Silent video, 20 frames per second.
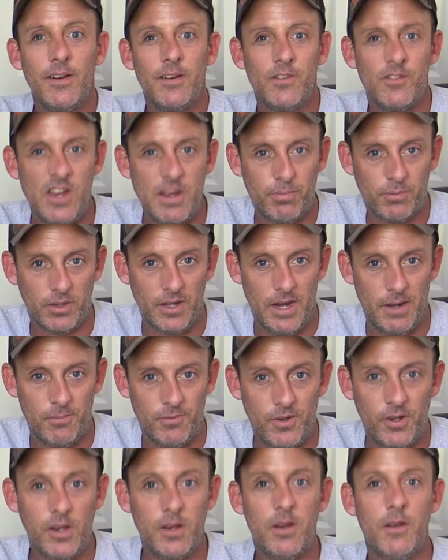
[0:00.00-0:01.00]
Jeep
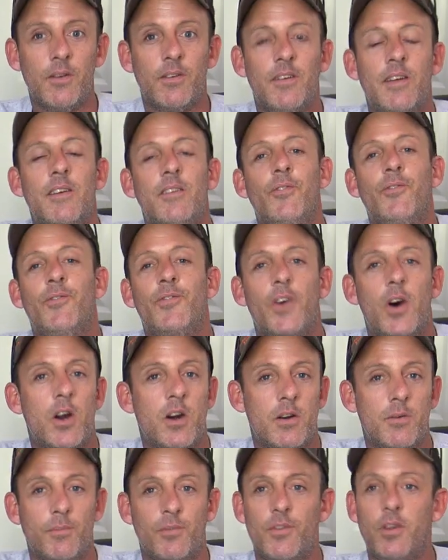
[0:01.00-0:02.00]
clubs, you could use this
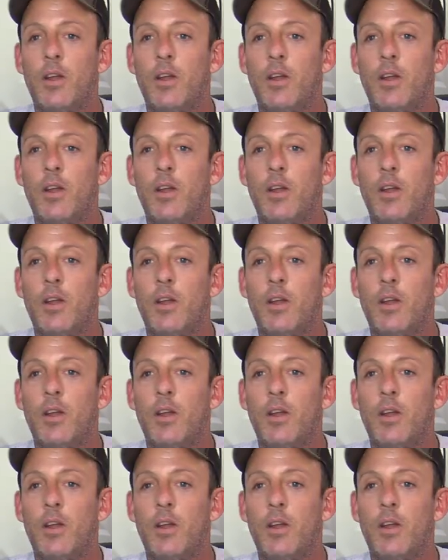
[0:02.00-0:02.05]
farms,